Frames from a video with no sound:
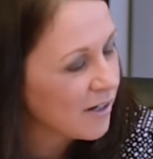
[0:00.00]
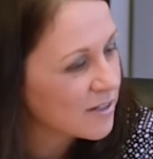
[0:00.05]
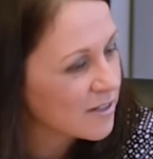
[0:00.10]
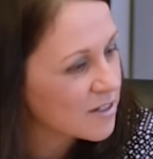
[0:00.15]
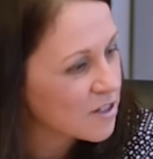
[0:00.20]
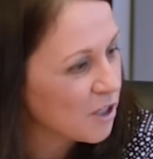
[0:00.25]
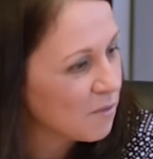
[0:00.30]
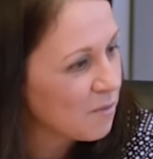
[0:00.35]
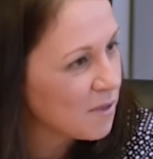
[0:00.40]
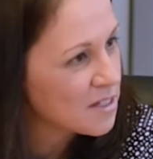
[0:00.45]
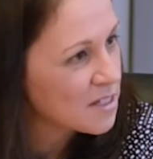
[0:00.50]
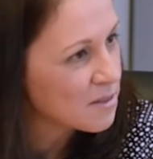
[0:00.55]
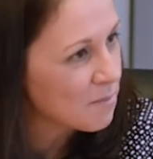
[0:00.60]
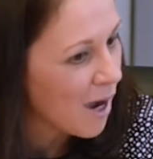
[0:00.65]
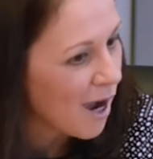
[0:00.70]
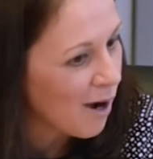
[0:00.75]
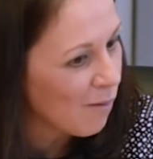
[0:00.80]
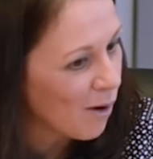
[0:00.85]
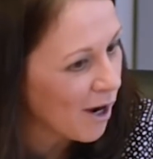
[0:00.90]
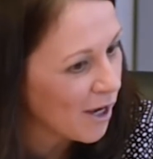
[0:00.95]
It's got to be a
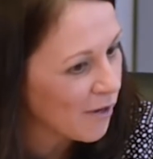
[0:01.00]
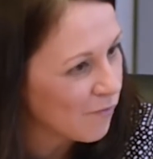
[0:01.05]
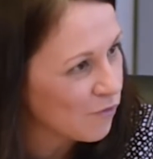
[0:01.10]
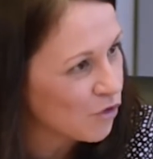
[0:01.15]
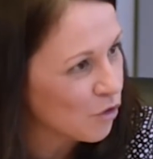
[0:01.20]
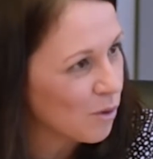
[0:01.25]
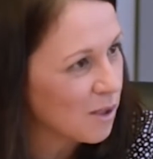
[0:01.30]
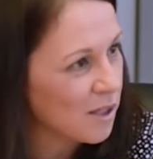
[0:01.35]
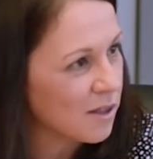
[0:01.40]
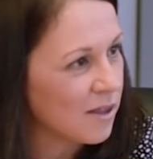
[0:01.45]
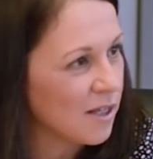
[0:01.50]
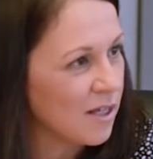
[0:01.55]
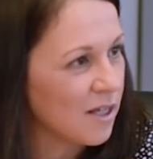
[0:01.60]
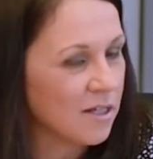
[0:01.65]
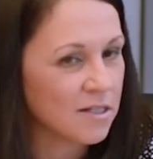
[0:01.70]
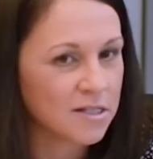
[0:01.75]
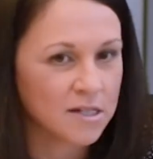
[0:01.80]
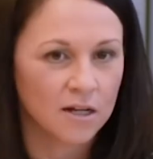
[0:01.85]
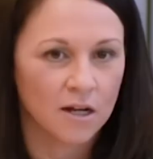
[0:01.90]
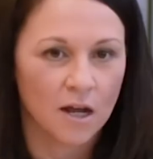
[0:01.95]
smart way of doing
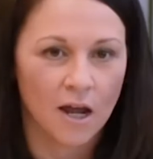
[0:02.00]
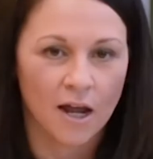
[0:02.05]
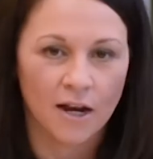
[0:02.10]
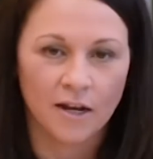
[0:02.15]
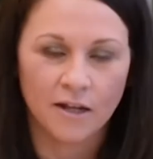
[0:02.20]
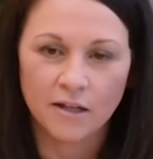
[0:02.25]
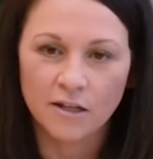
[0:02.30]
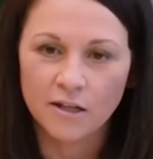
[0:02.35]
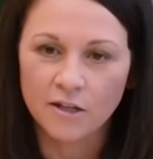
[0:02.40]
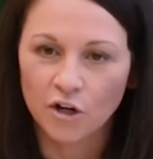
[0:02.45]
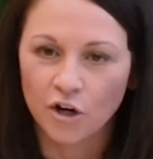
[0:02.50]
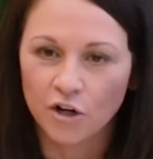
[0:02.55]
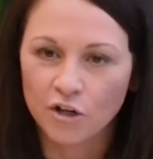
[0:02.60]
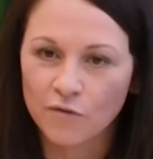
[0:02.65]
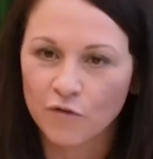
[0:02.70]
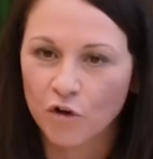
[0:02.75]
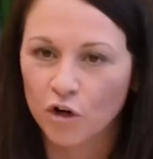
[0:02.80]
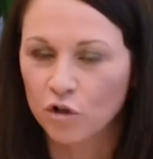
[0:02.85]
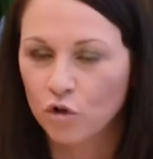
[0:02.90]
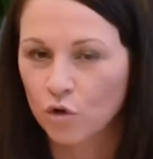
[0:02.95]
things, and it, you know,
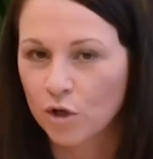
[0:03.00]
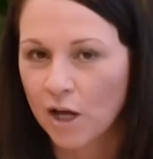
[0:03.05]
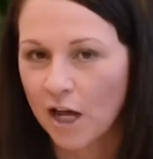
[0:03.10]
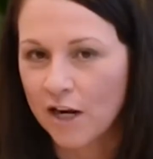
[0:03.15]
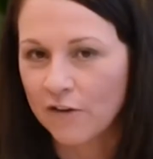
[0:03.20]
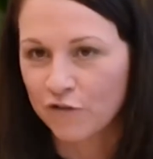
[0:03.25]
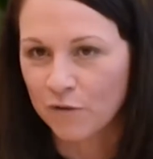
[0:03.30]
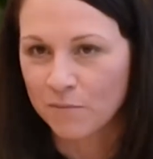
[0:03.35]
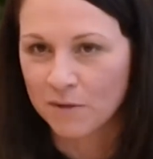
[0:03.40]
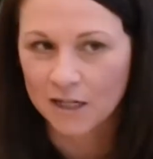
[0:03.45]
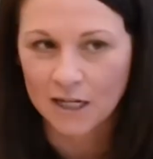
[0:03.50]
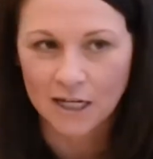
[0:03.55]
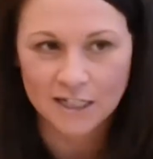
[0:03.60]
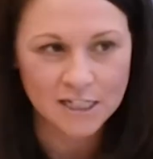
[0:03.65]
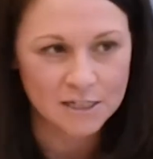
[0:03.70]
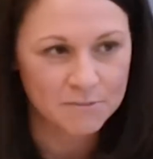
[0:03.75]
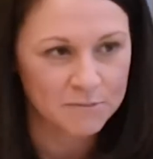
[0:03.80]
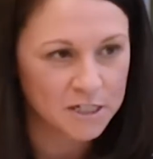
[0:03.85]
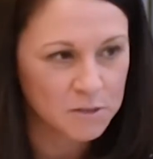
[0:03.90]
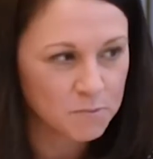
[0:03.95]
you've got to look at it from the
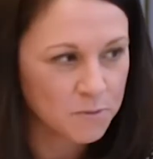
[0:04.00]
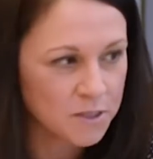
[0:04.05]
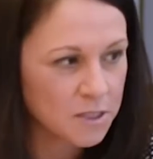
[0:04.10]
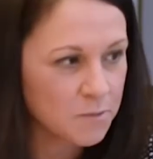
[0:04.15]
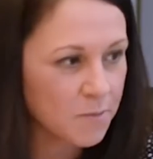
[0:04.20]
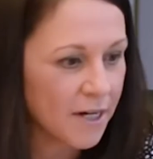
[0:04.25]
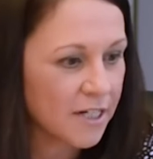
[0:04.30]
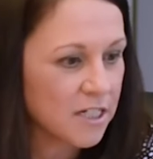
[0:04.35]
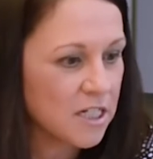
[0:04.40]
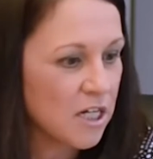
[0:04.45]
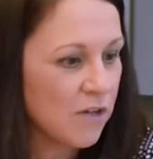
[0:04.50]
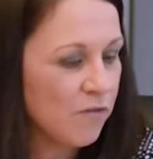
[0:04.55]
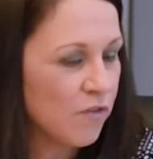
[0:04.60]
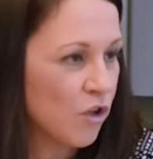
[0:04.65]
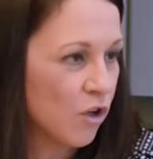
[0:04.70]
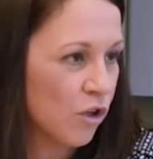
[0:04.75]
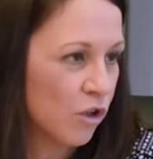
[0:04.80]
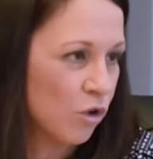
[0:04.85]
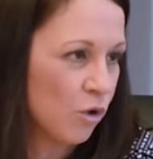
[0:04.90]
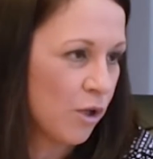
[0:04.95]
customer's perspective,
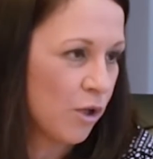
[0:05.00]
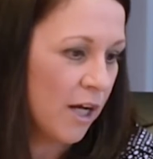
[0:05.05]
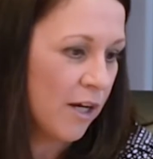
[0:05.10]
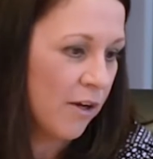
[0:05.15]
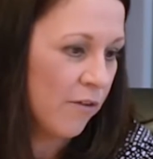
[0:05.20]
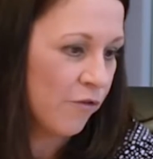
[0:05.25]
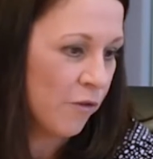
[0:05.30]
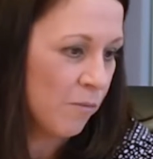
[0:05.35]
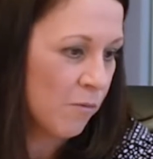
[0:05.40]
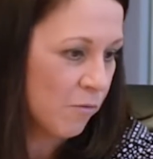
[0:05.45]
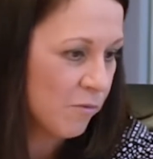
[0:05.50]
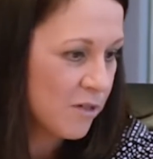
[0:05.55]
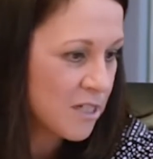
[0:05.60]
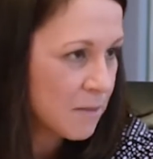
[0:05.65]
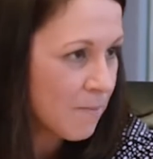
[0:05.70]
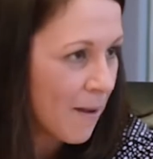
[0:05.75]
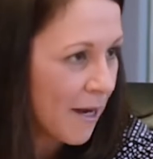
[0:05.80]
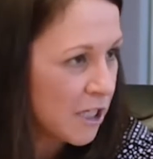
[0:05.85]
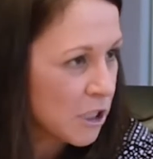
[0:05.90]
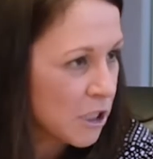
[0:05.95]
you've got to look at it from the
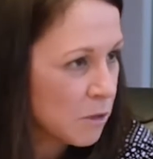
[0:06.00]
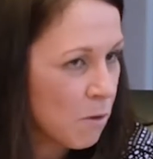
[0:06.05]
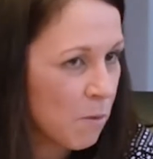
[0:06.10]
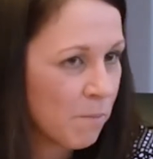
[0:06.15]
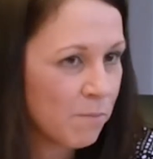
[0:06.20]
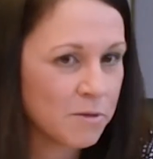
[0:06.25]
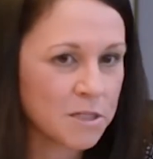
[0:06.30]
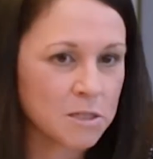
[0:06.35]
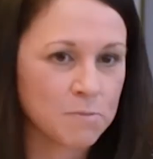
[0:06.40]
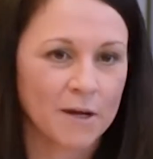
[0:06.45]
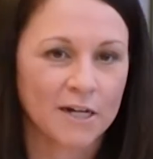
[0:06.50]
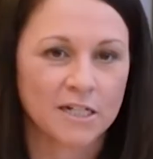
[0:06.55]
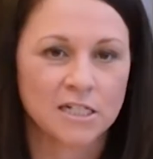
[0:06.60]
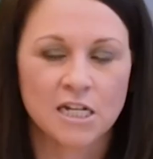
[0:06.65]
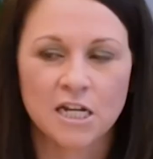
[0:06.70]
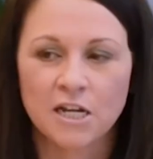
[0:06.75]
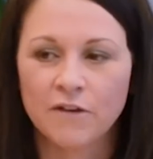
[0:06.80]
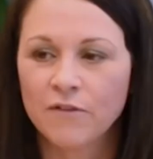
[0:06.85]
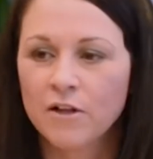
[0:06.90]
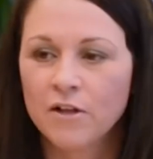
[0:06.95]
risk management
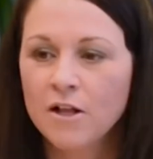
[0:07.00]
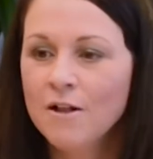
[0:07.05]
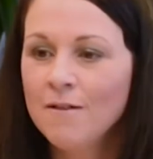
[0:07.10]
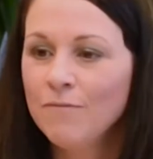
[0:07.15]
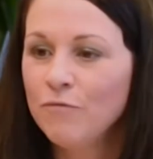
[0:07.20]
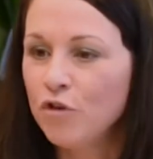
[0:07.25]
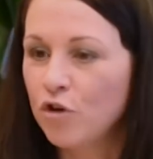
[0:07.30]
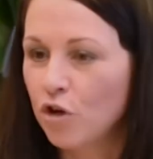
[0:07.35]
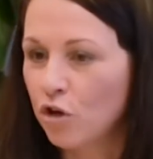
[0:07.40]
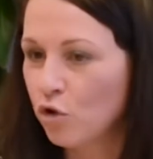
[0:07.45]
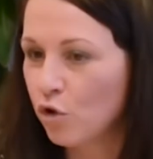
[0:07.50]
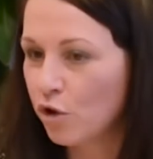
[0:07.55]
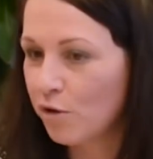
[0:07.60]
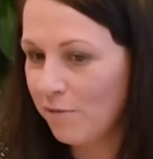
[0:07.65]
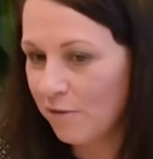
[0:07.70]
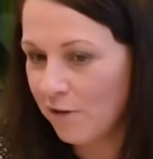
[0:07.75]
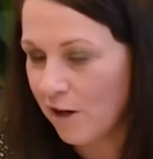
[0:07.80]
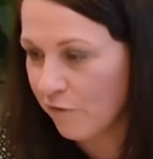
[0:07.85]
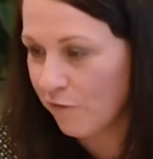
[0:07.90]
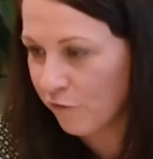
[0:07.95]
perspective, you've got to look
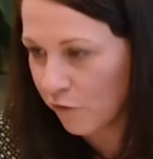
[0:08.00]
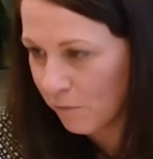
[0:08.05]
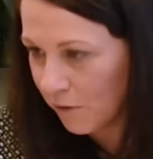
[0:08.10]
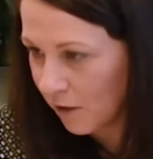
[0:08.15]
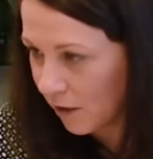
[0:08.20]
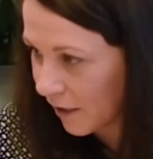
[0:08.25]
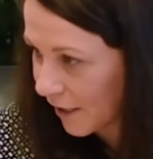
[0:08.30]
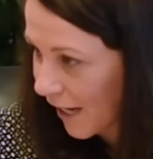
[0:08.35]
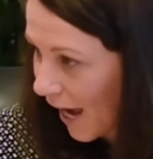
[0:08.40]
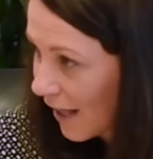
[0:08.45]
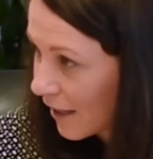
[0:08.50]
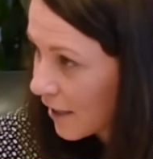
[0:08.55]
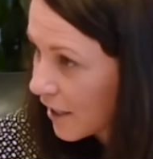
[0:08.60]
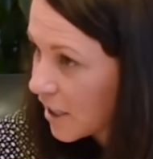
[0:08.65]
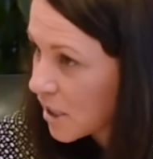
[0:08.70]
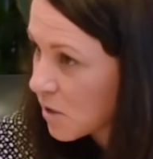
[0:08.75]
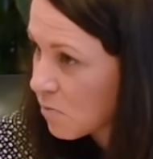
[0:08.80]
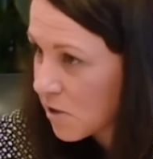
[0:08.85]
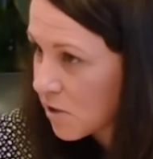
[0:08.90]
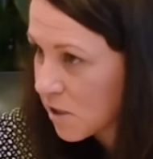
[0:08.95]
at it from the
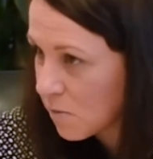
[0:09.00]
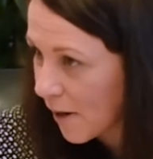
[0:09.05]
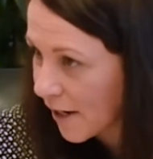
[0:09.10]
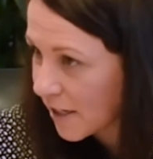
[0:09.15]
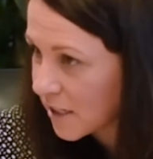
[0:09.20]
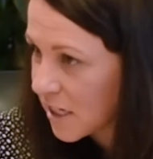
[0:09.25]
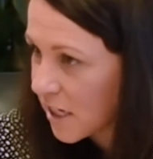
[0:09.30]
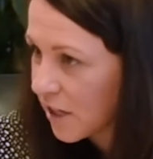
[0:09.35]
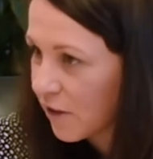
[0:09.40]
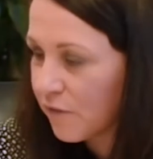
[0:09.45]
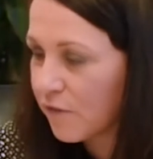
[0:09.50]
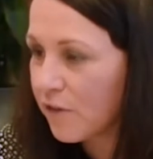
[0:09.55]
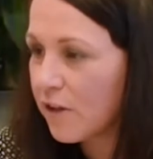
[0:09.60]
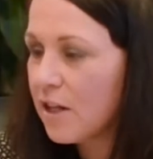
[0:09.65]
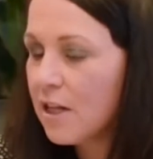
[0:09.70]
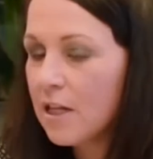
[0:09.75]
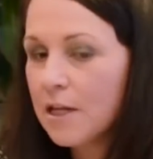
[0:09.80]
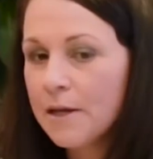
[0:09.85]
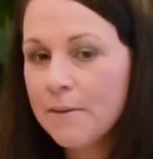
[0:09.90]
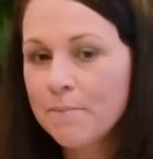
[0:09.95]
legalities perspective,
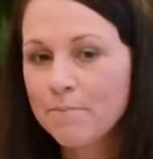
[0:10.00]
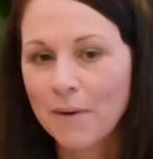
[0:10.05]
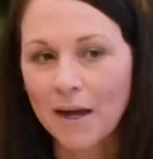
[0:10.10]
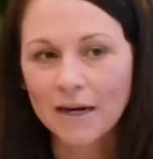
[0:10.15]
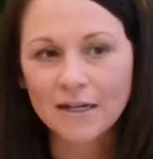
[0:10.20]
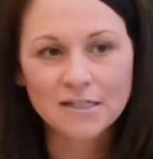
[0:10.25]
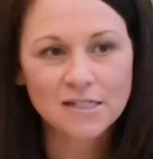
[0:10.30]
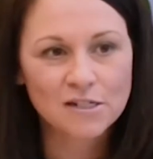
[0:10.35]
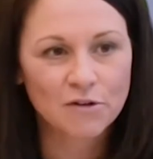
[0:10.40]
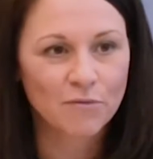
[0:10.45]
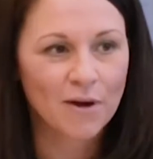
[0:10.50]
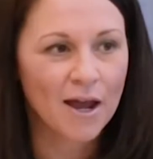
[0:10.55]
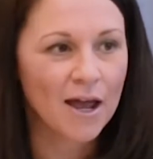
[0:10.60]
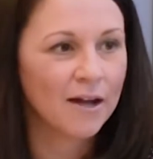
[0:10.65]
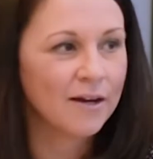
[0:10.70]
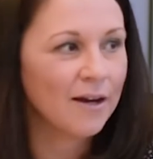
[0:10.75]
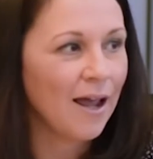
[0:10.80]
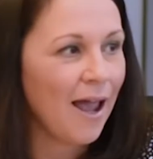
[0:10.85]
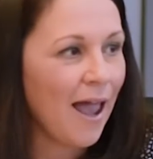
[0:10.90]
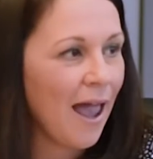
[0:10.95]
but it's
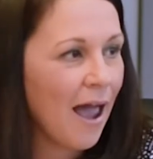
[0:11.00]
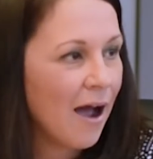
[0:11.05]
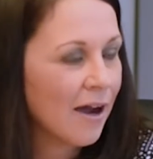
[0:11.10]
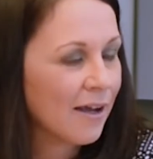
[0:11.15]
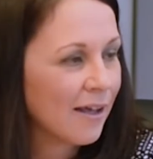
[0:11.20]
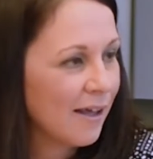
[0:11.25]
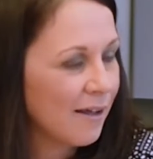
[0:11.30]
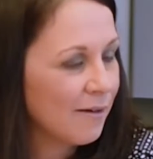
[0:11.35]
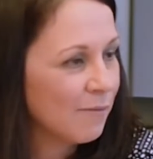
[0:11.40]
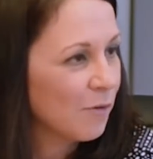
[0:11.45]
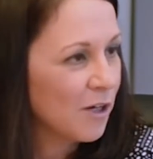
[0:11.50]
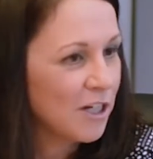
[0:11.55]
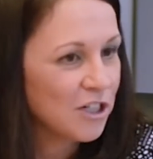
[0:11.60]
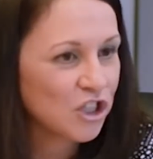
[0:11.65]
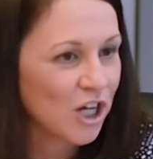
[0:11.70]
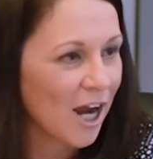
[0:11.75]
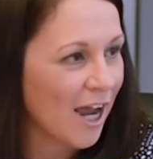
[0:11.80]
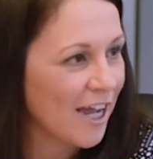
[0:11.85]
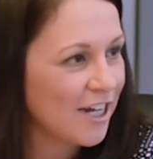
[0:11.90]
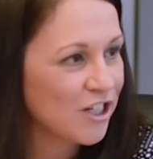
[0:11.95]
around how can we
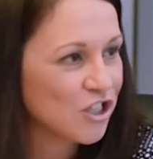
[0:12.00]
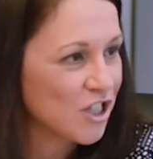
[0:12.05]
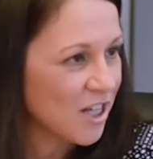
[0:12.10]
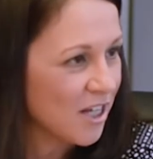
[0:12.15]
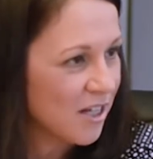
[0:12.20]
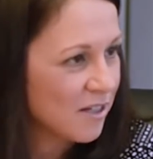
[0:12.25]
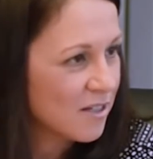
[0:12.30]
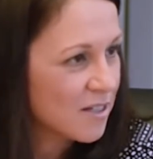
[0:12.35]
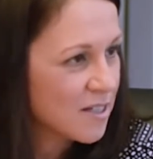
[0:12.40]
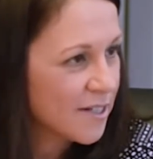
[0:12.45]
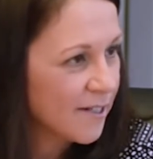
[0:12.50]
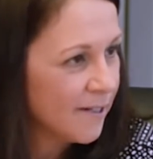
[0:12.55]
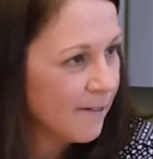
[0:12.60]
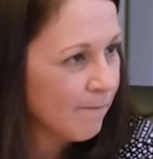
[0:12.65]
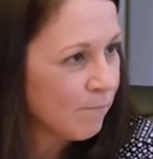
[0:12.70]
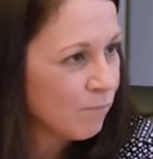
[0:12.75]
change things.